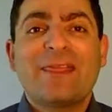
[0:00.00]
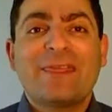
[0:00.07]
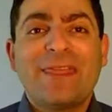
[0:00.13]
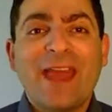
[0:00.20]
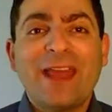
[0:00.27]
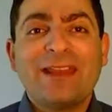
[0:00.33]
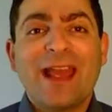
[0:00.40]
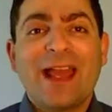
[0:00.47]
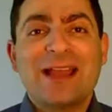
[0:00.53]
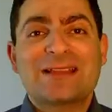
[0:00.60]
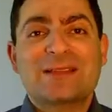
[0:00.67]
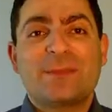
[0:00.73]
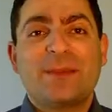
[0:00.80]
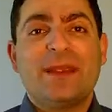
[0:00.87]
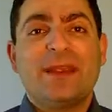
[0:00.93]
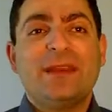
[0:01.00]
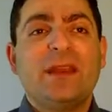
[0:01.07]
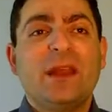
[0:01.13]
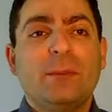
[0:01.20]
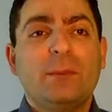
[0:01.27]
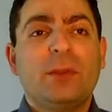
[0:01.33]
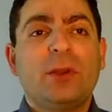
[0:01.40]
that has
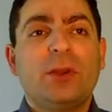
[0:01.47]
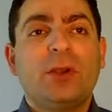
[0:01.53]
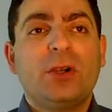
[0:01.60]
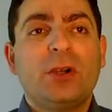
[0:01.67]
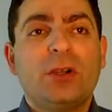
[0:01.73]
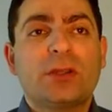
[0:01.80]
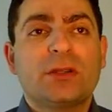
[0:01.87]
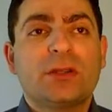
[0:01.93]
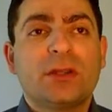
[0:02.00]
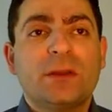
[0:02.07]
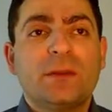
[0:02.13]
been blurred.